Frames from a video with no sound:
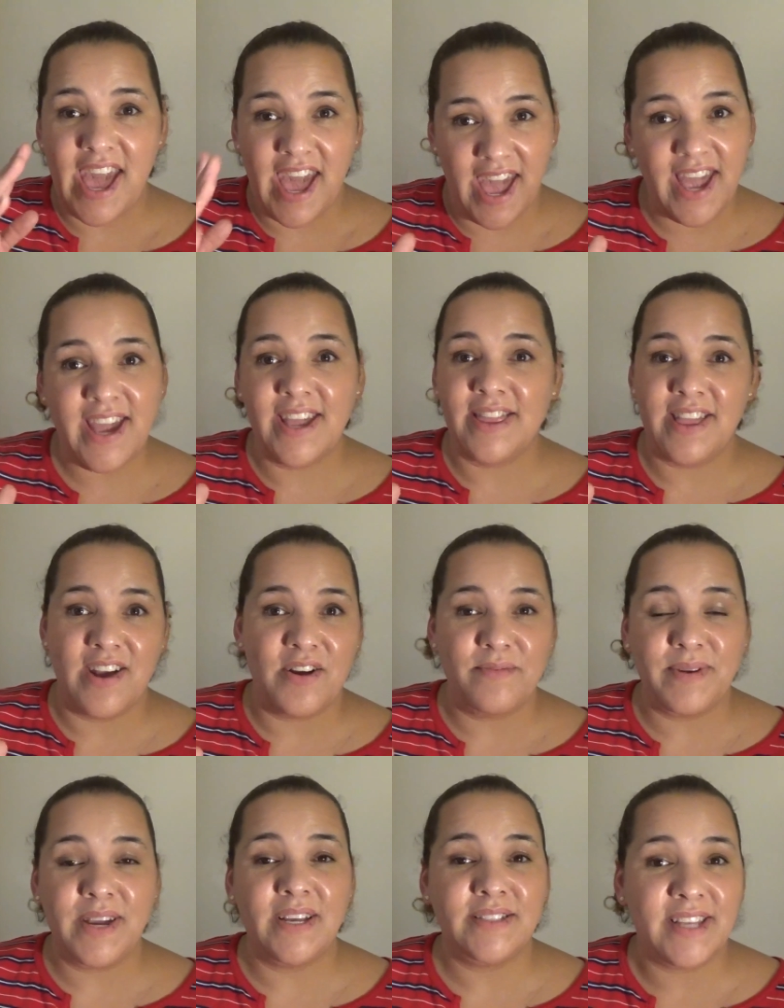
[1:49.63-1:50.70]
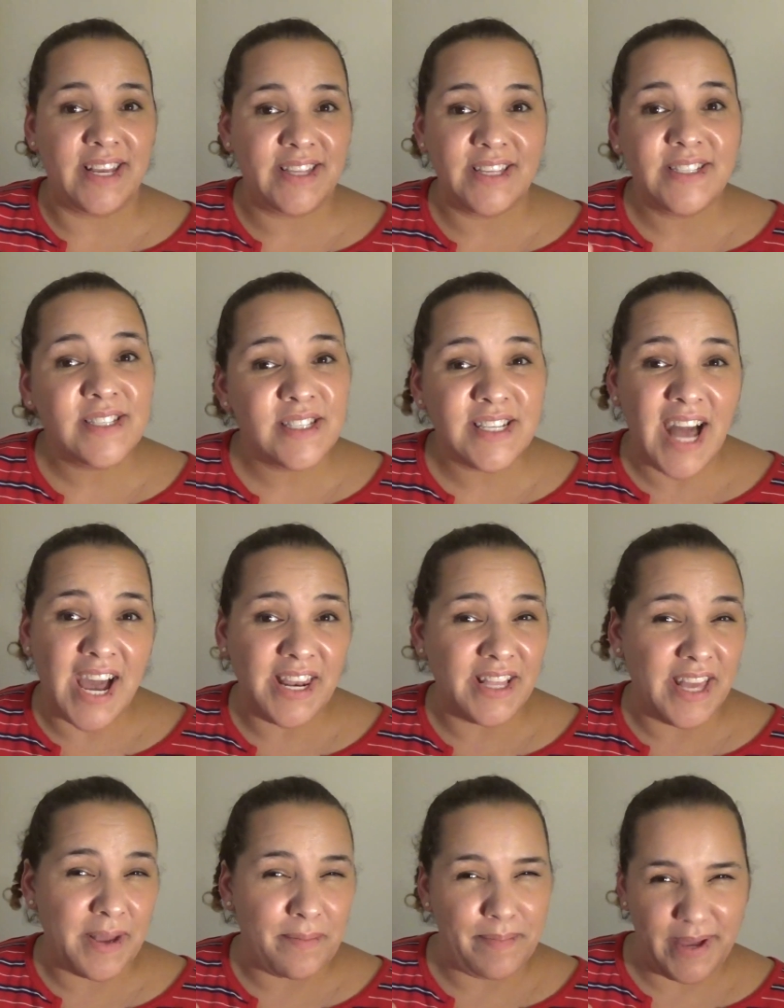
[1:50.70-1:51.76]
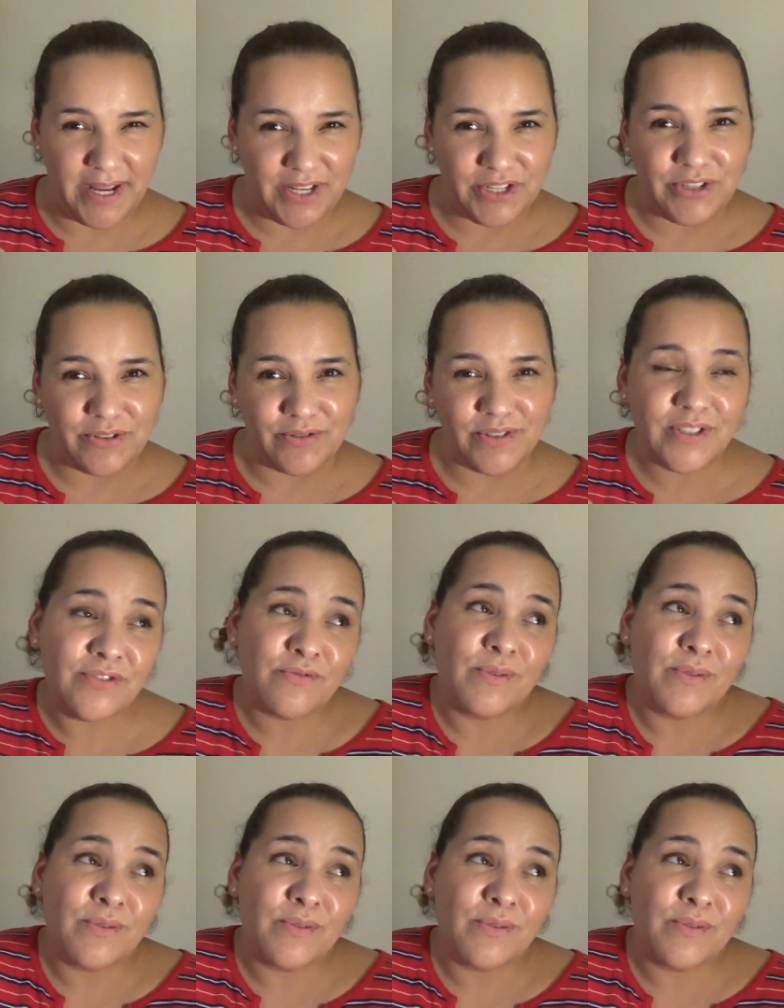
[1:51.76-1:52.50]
hang in there because like this is kind of like big news.